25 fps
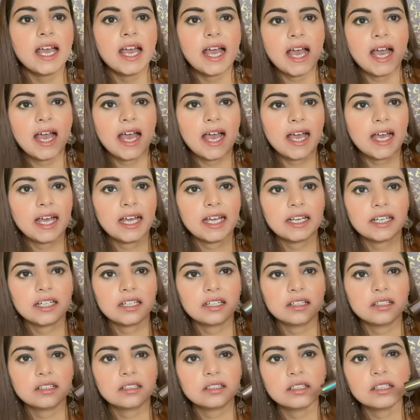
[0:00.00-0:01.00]
And
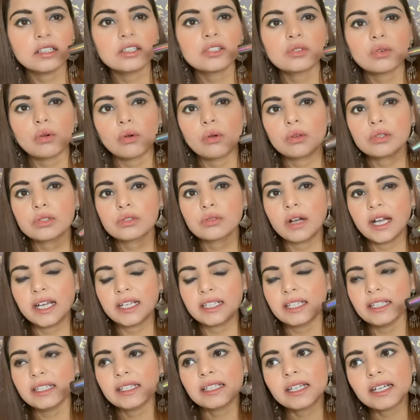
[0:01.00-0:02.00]
this also, I
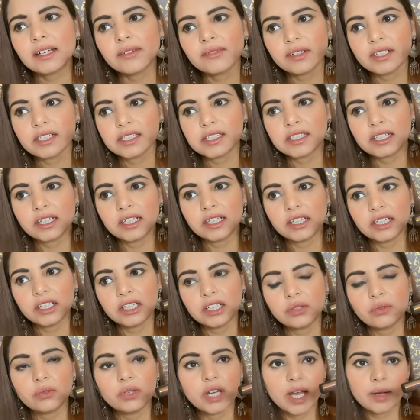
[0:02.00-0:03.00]
think they have
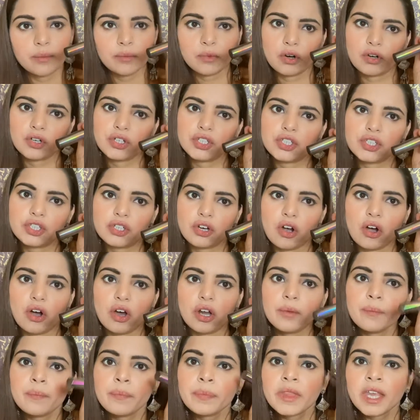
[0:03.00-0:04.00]
discontinued, I'm not sure.